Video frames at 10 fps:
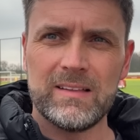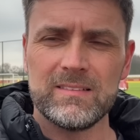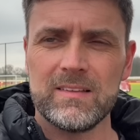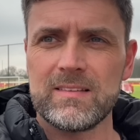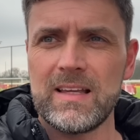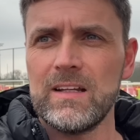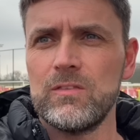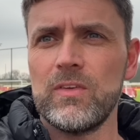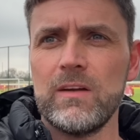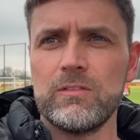It's kind
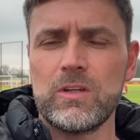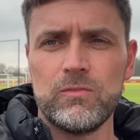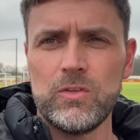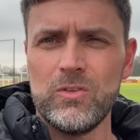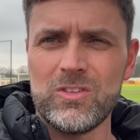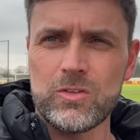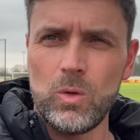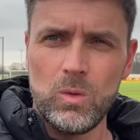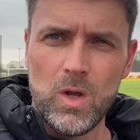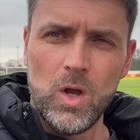of like confusing.
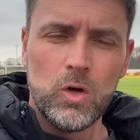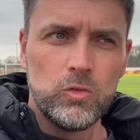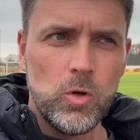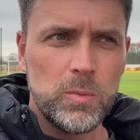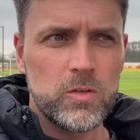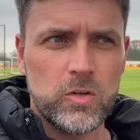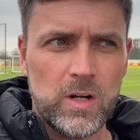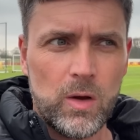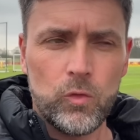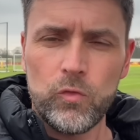So Ruben has
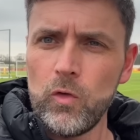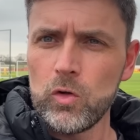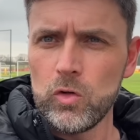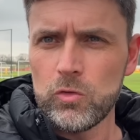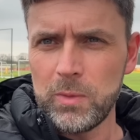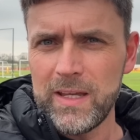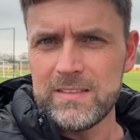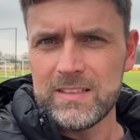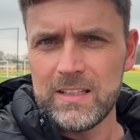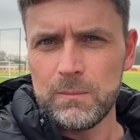gone out guns
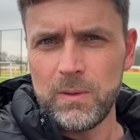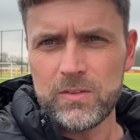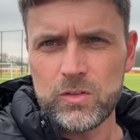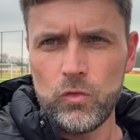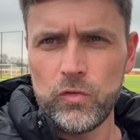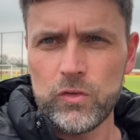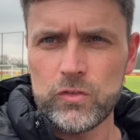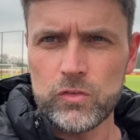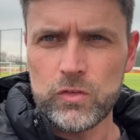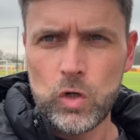blazing in the press conference
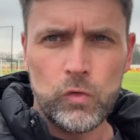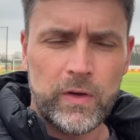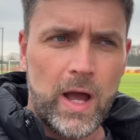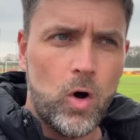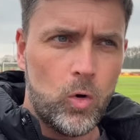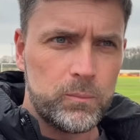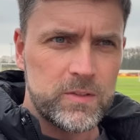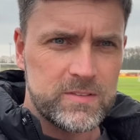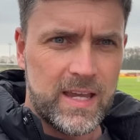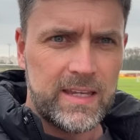just to cover that up,
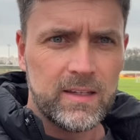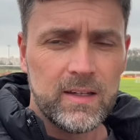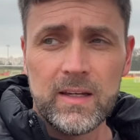to say